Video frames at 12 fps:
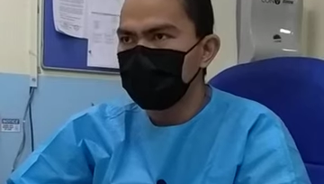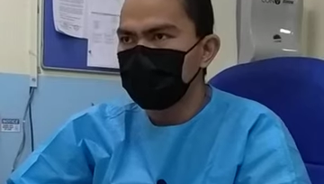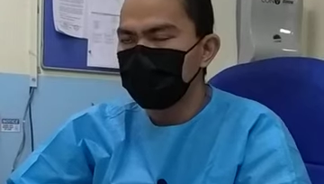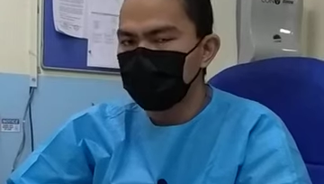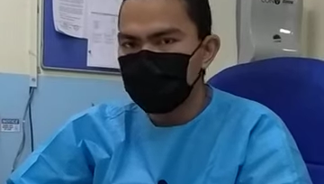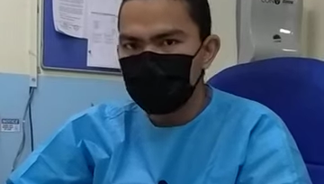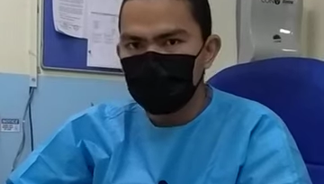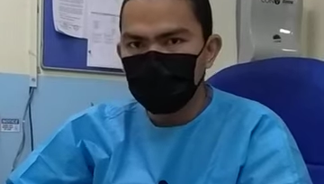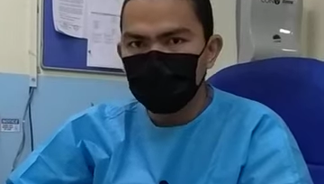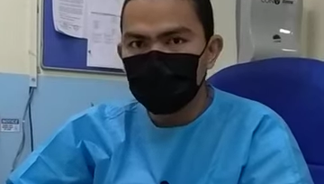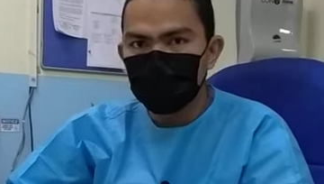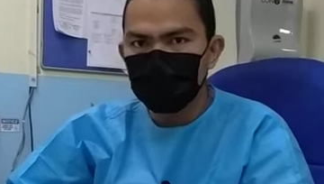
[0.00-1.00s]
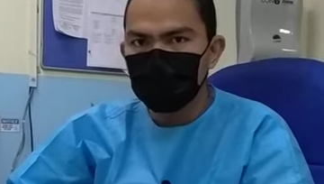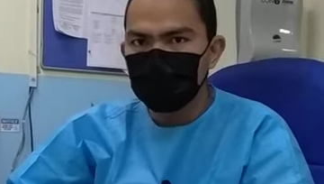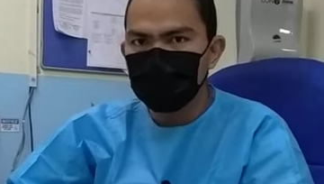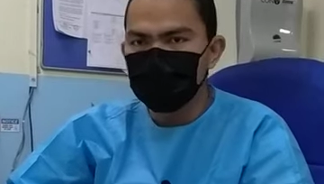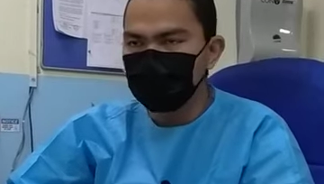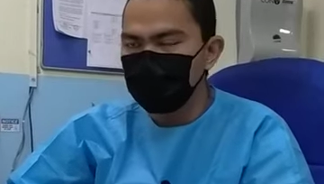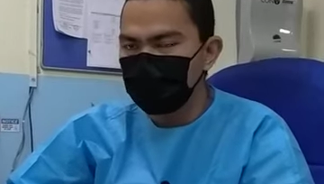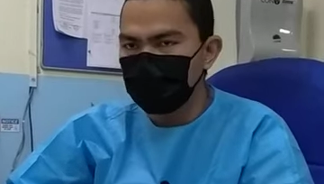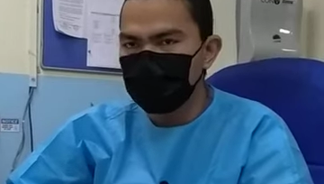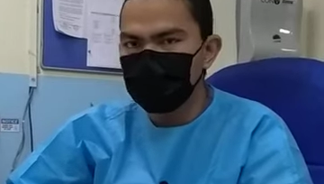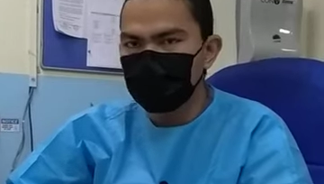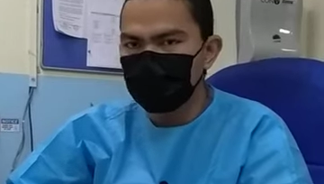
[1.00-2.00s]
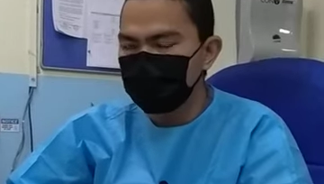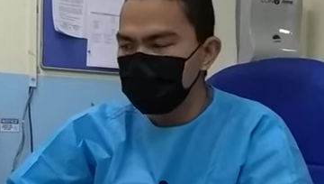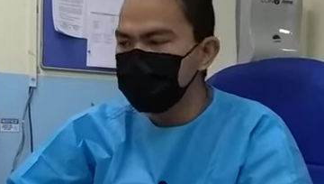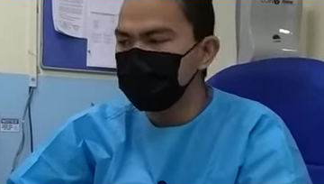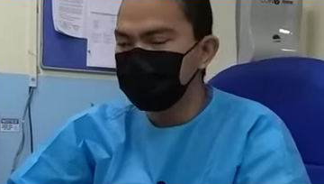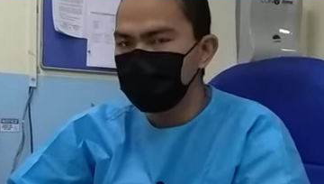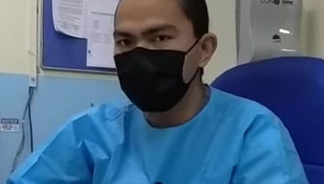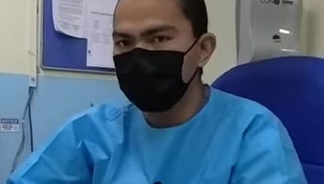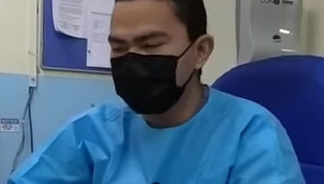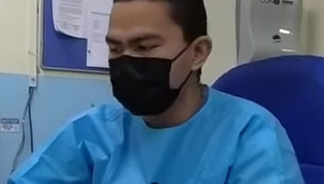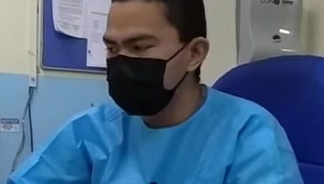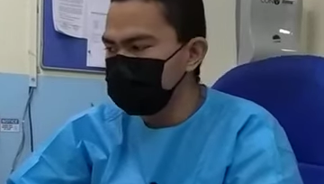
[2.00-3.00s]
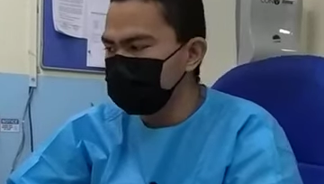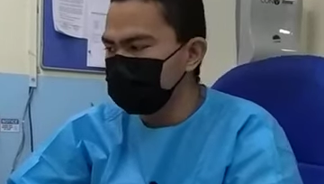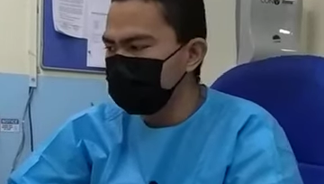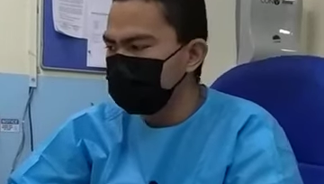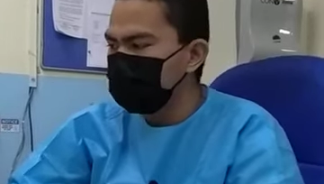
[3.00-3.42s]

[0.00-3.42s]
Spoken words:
phenomenon occur as called as a eccentric contraction,